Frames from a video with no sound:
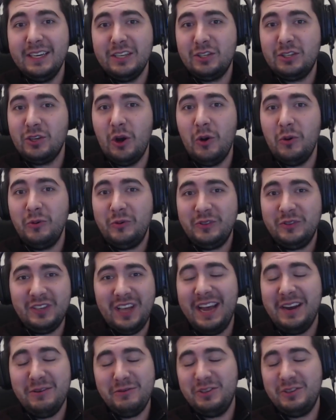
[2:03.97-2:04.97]
So
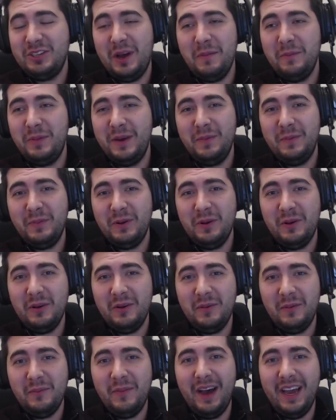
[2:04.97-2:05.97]
I know some
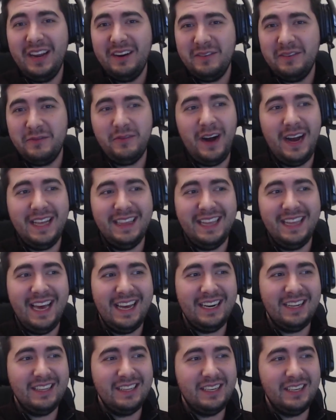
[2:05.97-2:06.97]
people might find
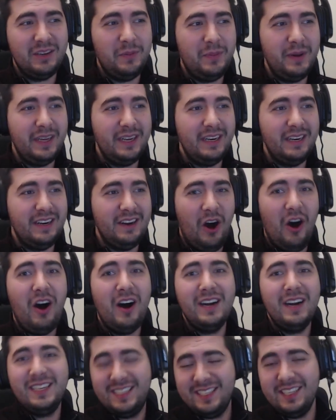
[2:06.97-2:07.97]
that a little bit
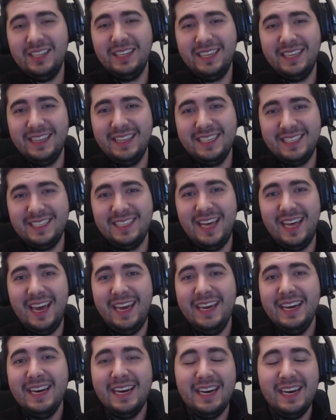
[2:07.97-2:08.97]
odd still in this
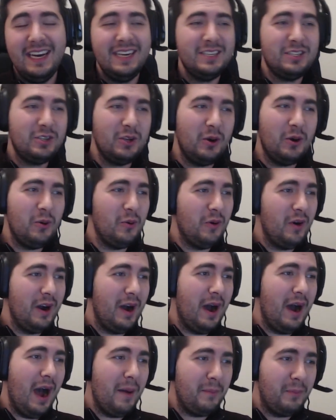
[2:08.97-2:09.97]
day. So
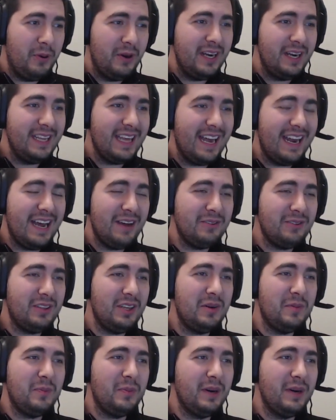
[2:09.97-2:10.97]
I'm putting that out
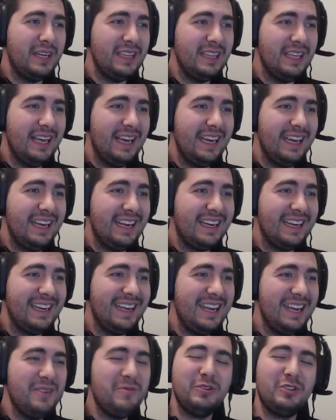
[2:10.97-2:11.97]
there, but like,
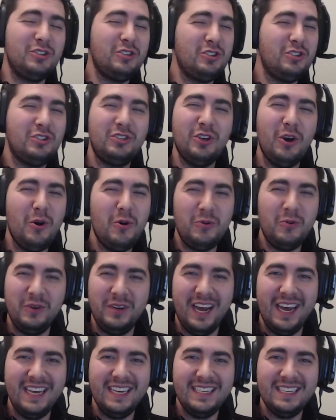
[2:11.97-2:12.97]
it was so
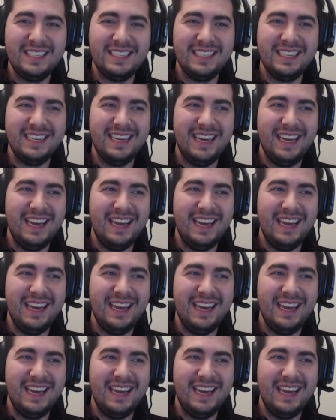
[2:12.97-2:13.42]
nice.